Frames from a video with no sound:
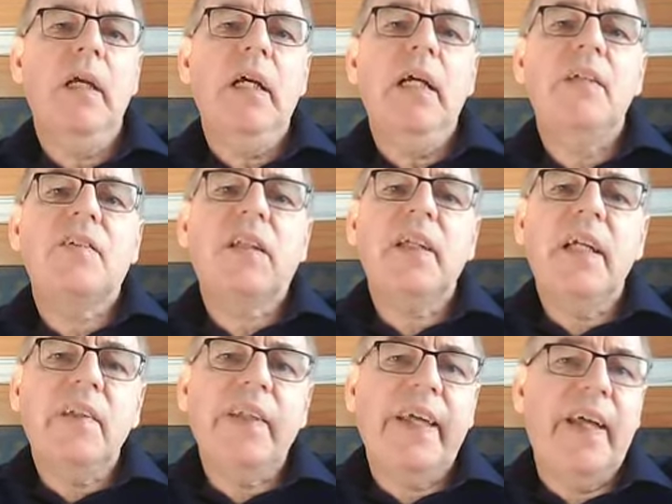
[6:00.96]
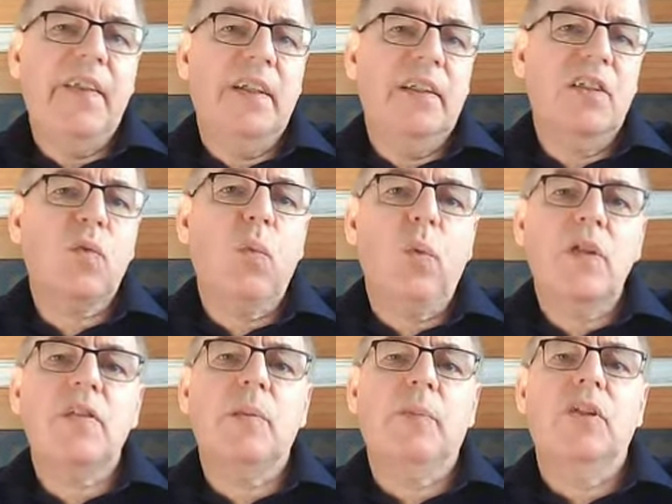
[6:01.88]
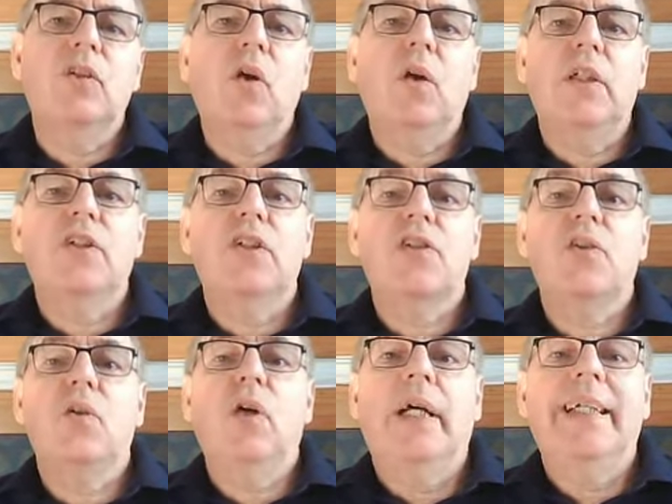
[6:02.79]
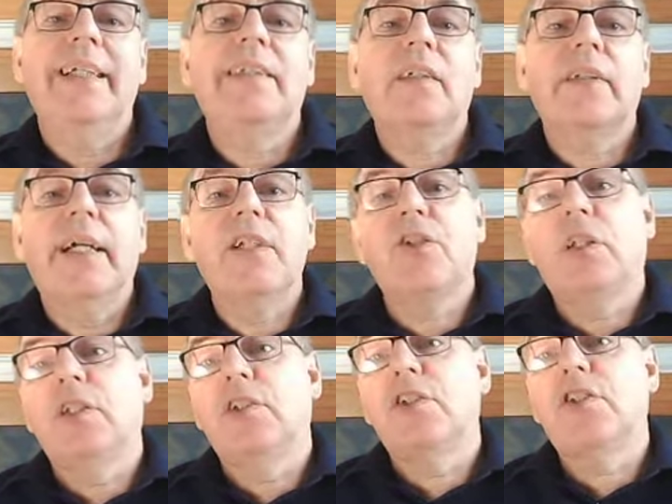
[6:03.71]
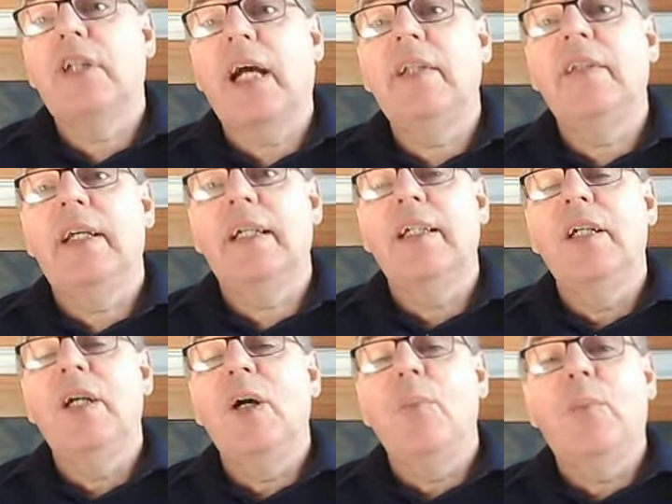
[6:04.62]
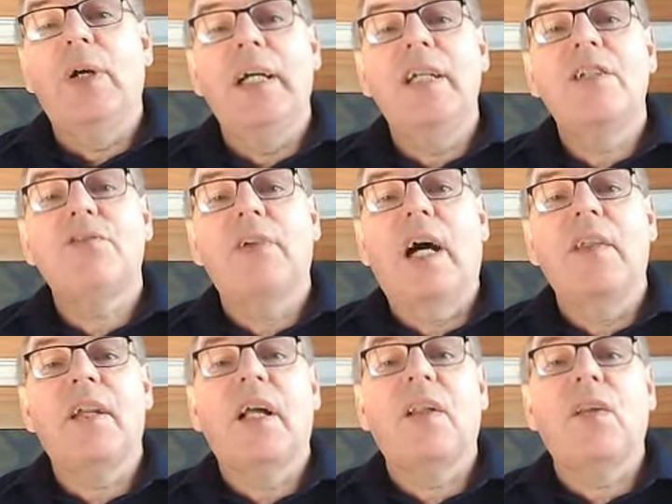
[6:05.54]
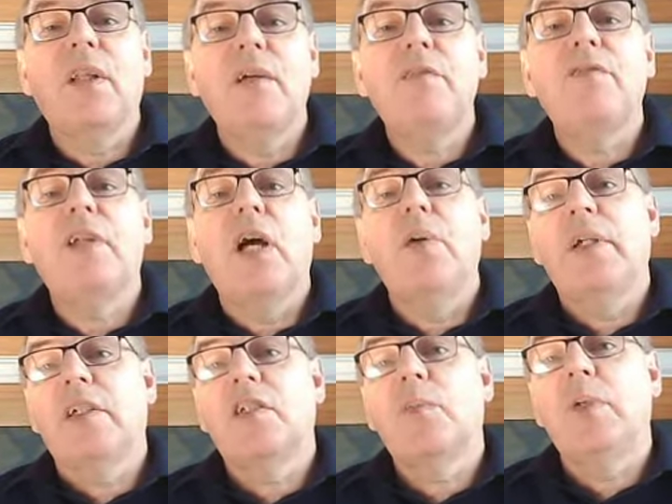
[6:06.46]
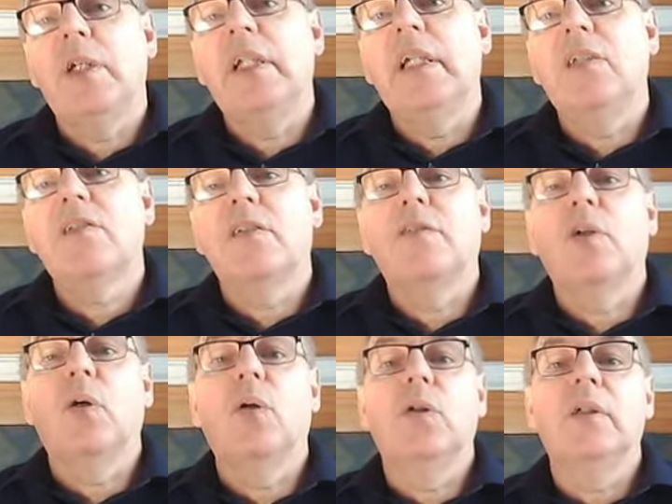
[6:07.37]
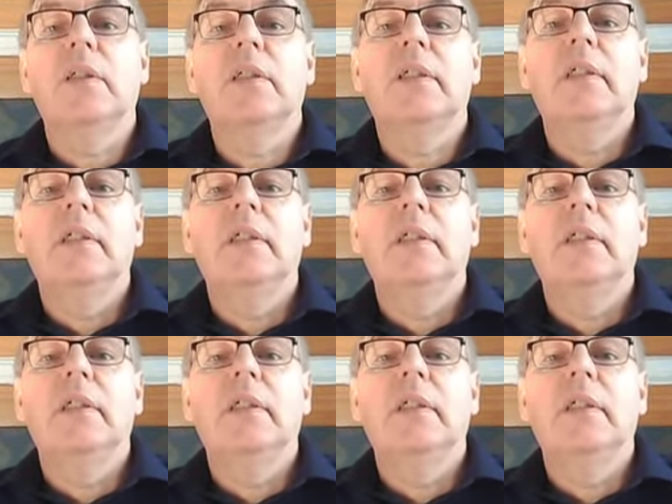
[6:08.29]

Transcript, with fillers: It's clear then that this wisdom and knowledge is not an intellectual understanding, but is rather a lived out experience of God.